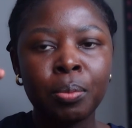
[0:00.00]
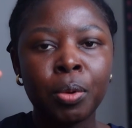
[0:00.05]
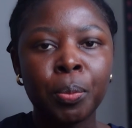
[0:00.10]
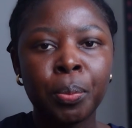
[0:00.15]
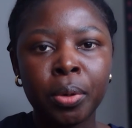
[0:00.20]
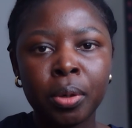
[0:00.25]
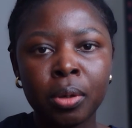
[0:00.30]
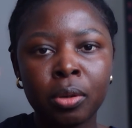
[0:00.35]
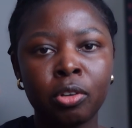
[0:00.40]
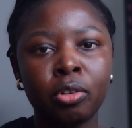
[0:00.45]

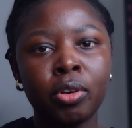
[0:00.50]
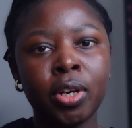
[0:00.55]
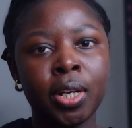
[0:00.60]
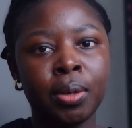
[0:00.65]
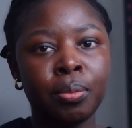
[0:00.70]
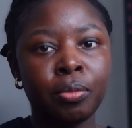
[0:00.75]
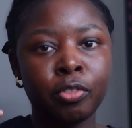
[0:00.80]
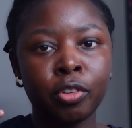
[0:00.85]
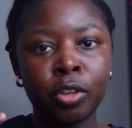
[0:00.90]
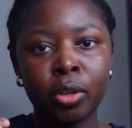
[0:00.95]
upon
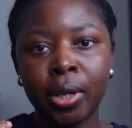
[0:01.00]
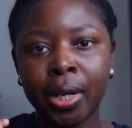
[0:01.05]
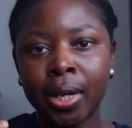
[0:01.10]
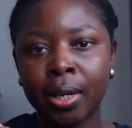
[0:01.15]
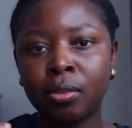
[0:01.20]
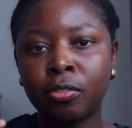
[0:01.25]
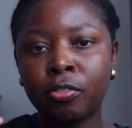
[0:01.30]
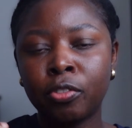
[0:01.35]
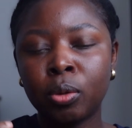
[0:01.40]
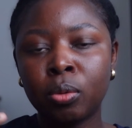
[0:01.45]
cream for your hair
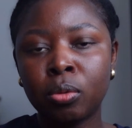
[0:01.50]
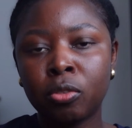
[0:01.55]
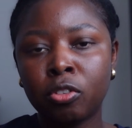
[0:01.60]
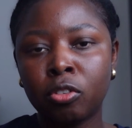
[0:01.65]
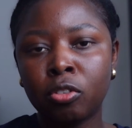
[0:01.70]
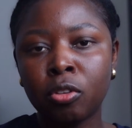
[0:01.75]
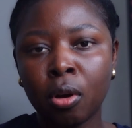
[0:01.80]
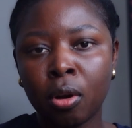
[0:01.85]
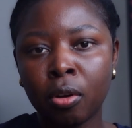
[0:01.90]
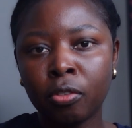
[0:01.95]
to feel
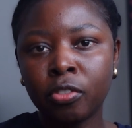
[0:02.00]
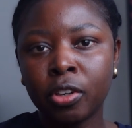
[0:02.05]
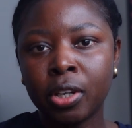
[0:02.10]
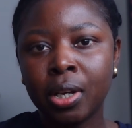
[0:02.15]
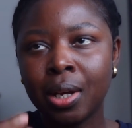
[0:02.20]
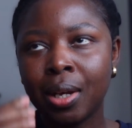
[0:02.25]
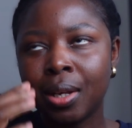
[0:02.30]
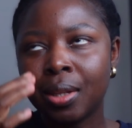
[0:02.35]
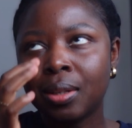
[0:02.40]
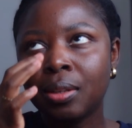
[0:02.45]
soft,
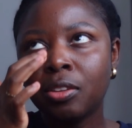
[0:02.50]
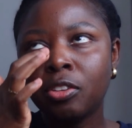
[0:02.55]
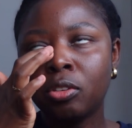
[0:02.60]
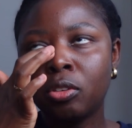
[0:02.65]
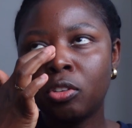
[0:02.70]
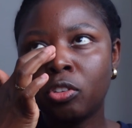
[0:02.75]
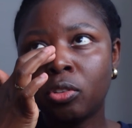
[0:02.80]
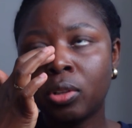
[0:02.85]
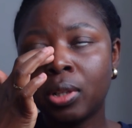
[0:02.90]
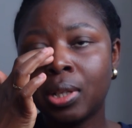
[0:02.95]
that's
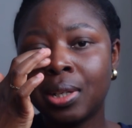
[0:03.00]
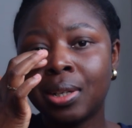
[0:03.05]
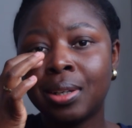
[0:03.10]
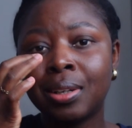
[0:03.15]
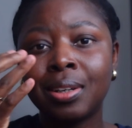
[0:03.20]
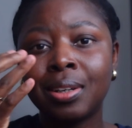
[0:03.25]
usually a